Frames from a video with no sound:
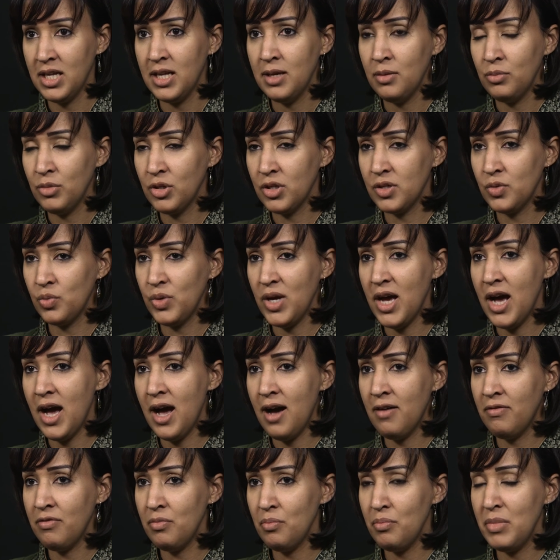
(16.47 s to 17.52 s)
because we
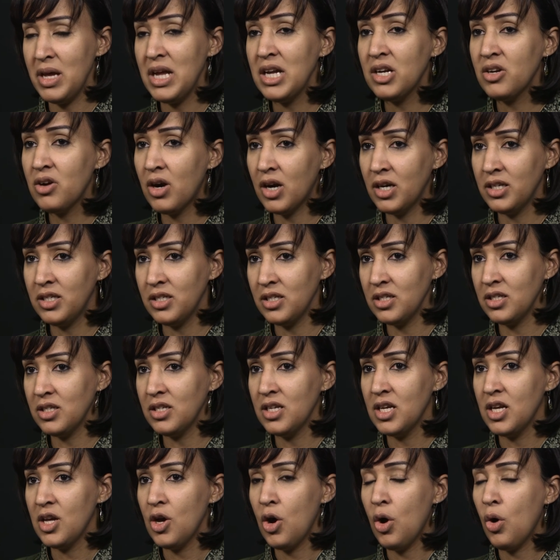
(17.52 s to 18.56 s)
have male guardian
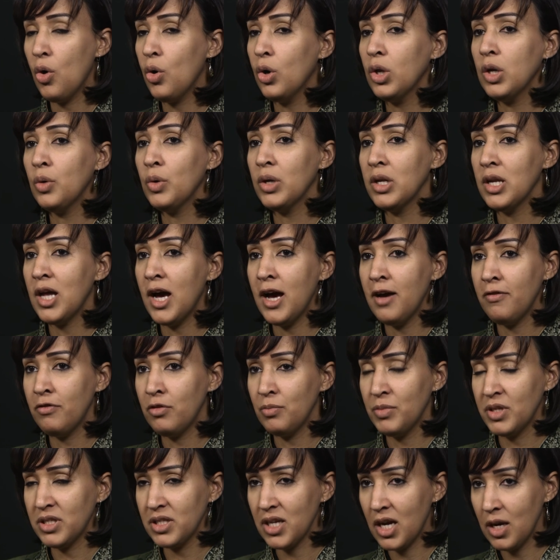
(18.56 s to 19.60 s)
all our life from the
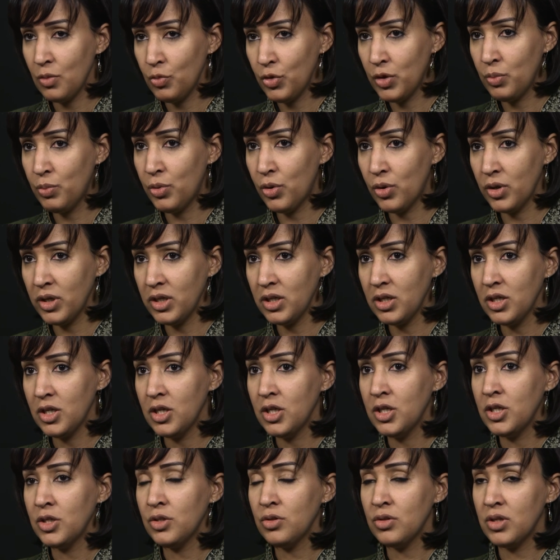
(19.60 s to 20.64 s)
time we're born
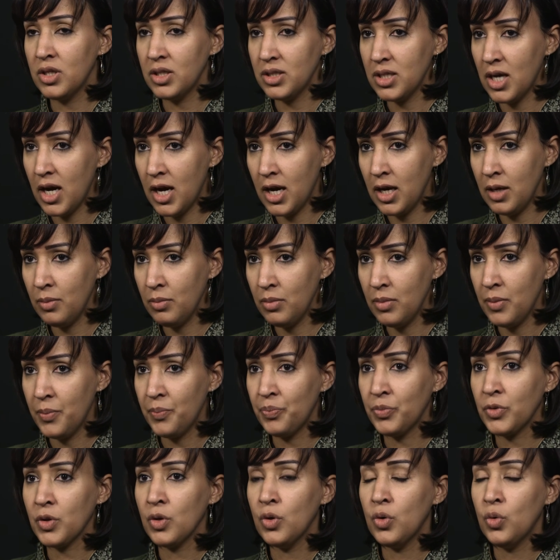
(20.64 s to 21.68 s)
to the time
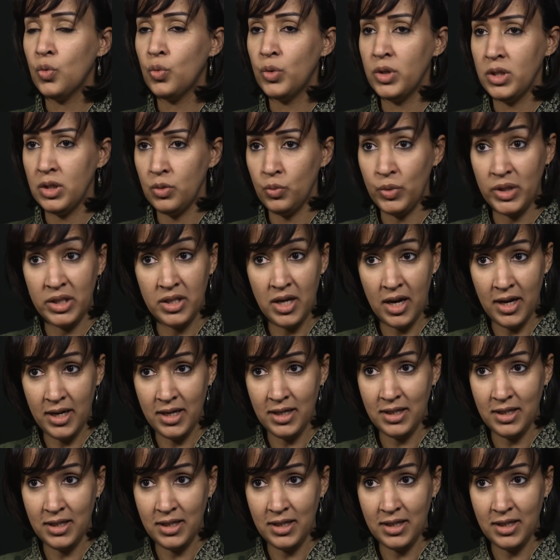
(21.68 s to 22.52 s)
where we die.